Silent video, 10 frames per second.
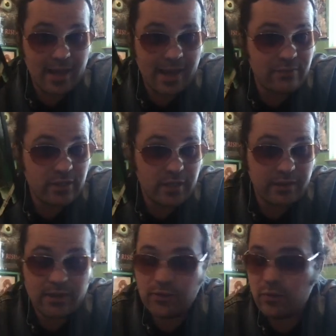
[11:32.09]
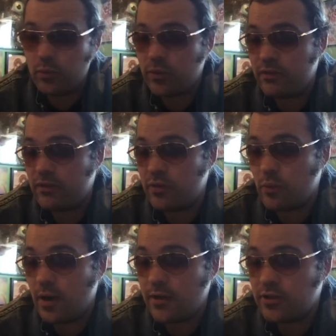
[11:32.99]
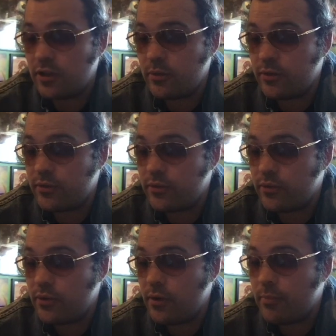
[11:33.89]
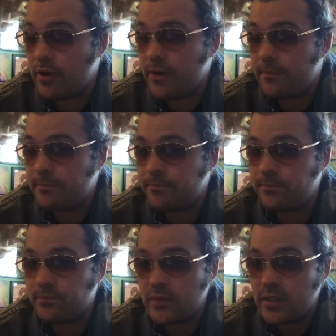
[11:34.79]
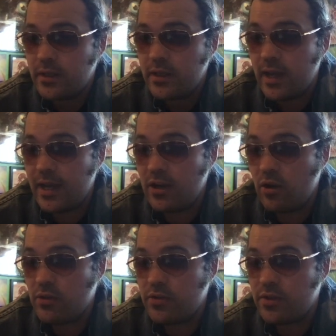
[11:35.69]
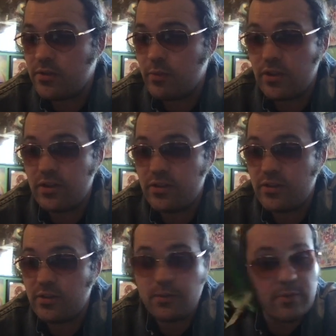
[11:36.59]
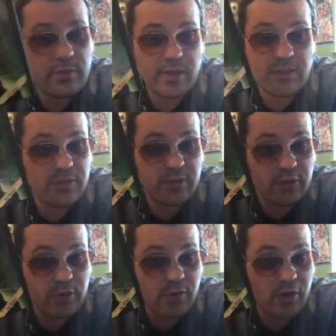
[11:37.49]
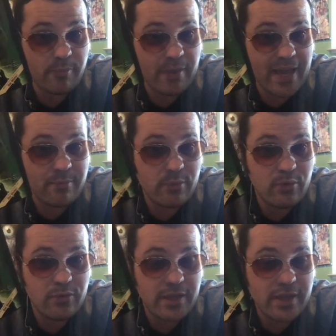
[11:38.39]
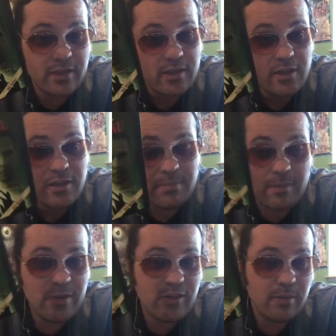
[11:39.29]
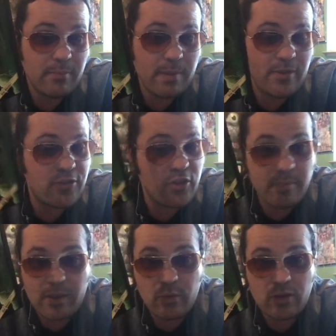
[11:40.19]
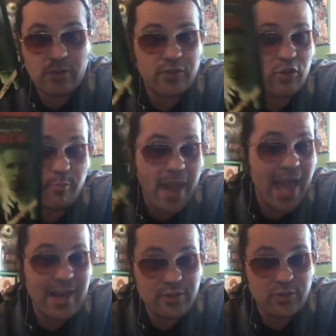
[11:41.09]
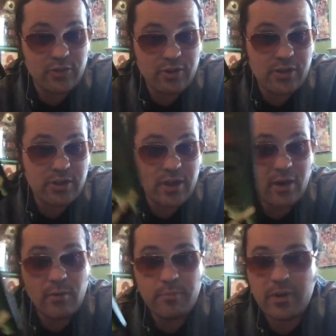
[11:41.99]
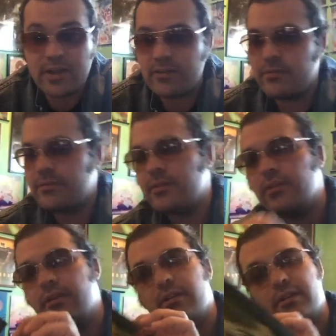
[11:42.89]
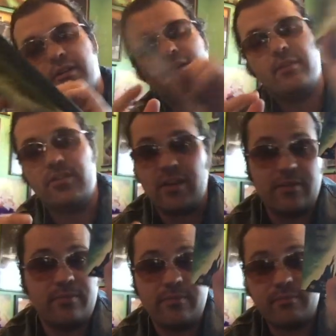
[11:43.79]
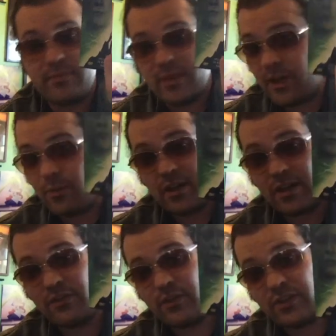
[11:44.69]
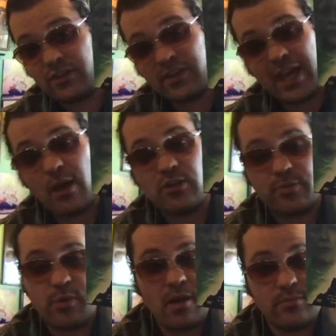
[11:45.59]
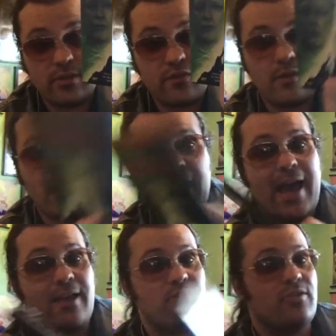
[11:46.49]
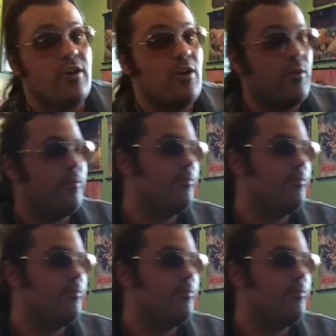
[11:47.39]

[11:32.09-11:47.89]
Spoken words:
have to give this a watch all the way through, though. But I know it's just, whether it's, if you say this is a good or a bad movie, maybe one of those so bad it's good though. But like I said, the countless problems this film had, so